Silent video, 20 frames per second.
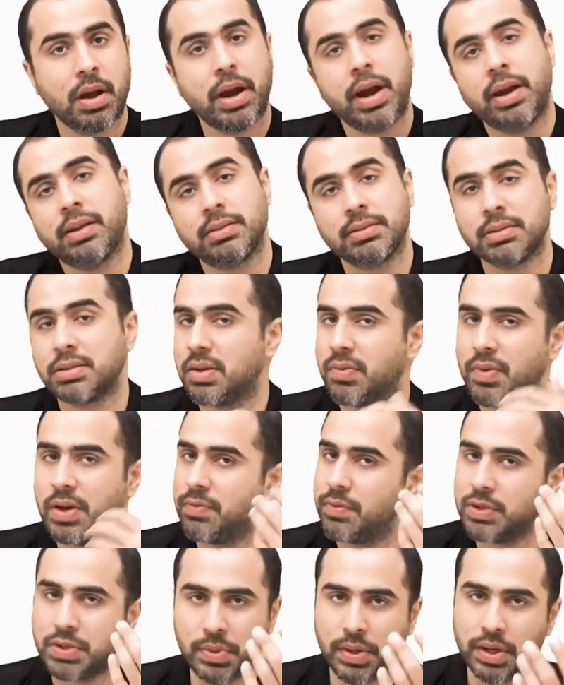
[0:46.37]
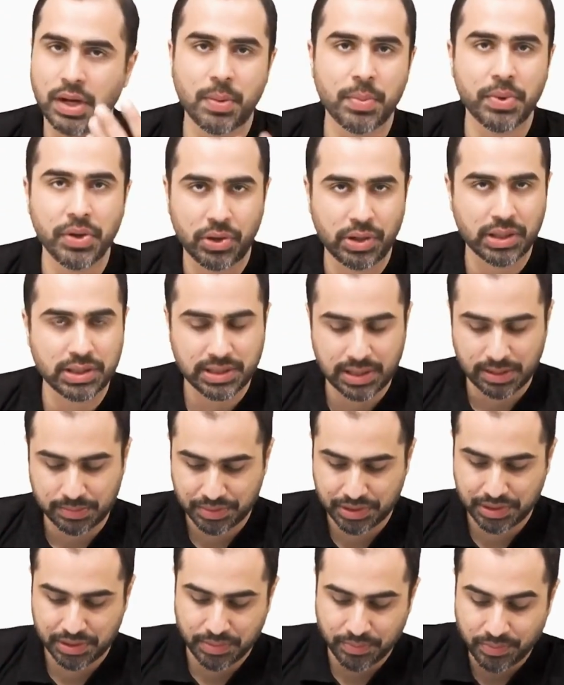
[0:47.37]
And this is the one which will come in your
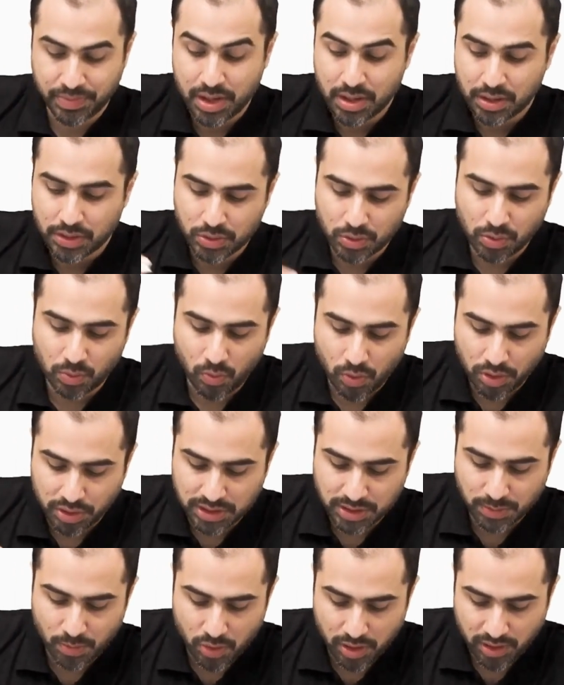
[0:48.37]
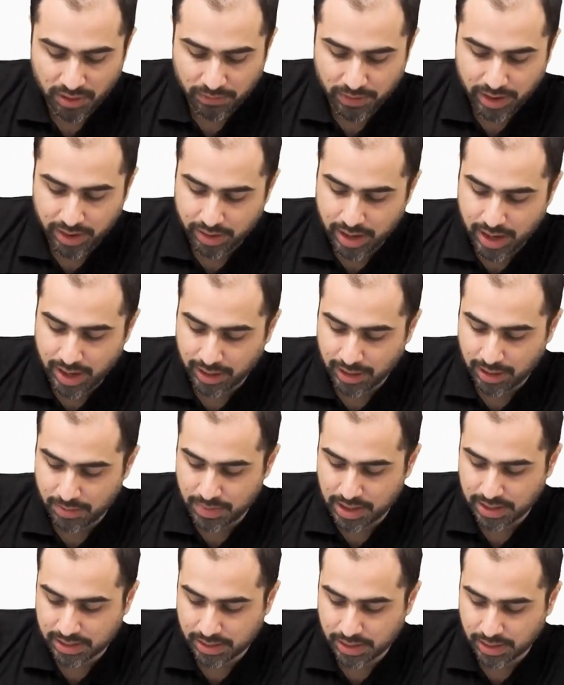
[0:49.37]
exams. So what is modified radical
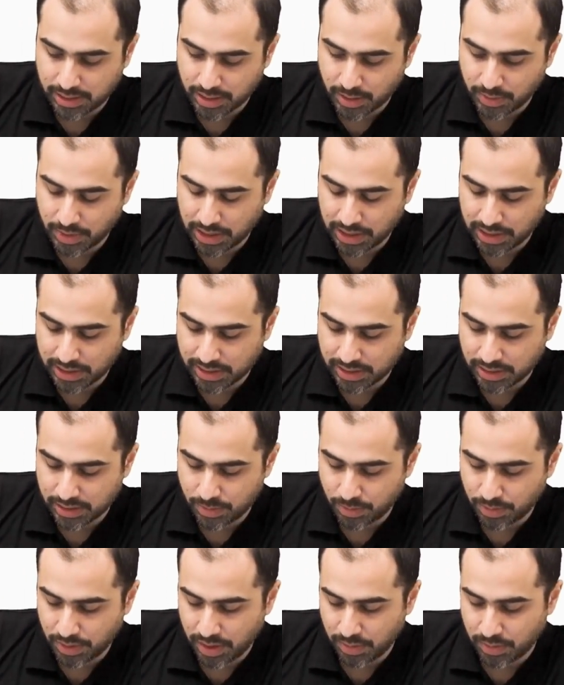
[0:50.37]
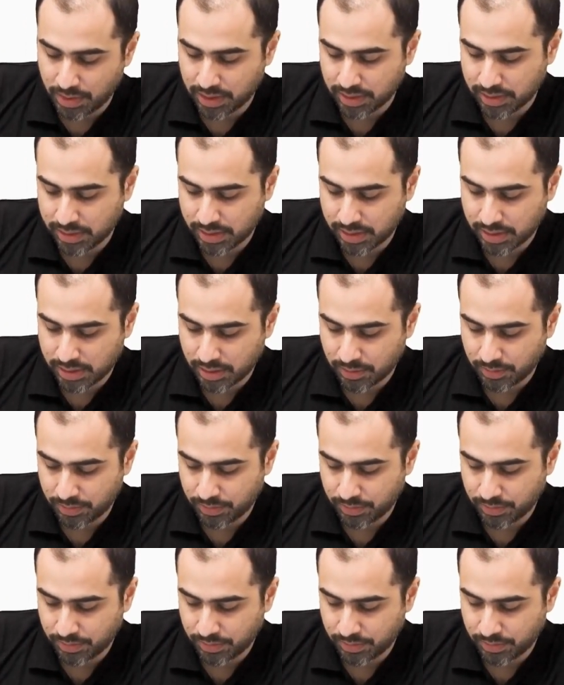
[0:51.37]
mastectomy? It simply means,